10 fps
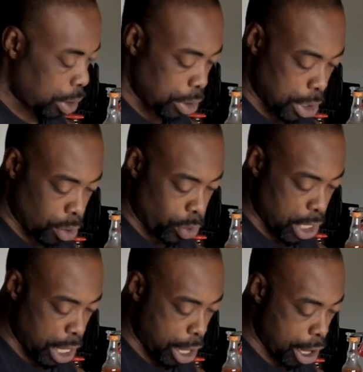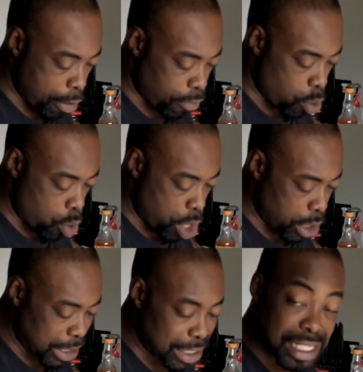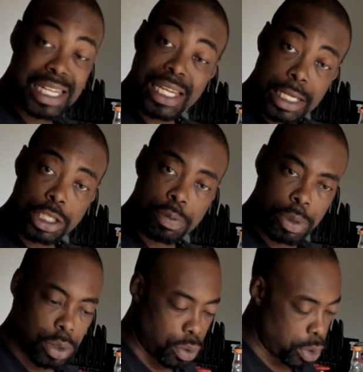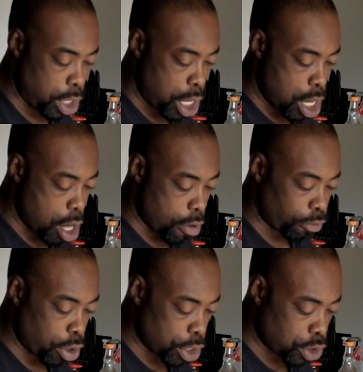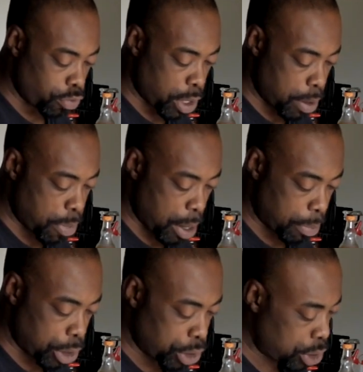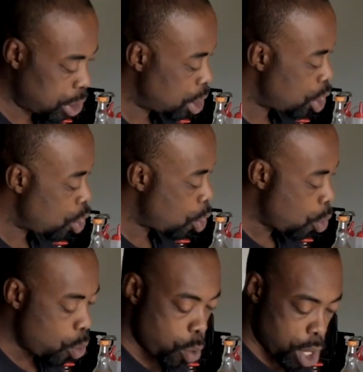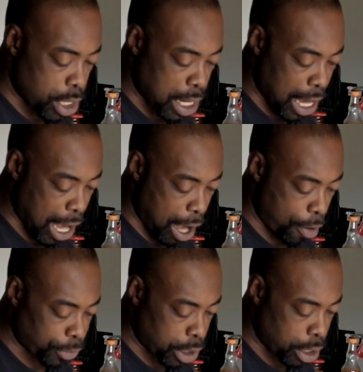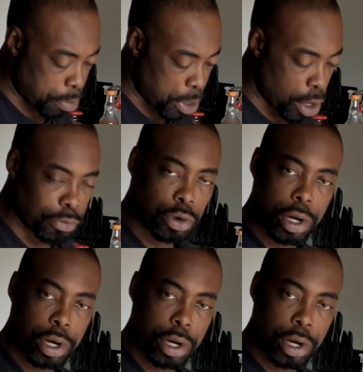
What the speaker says: Then we have 1 teaspoon of crushed red peppers, 1/2 cup of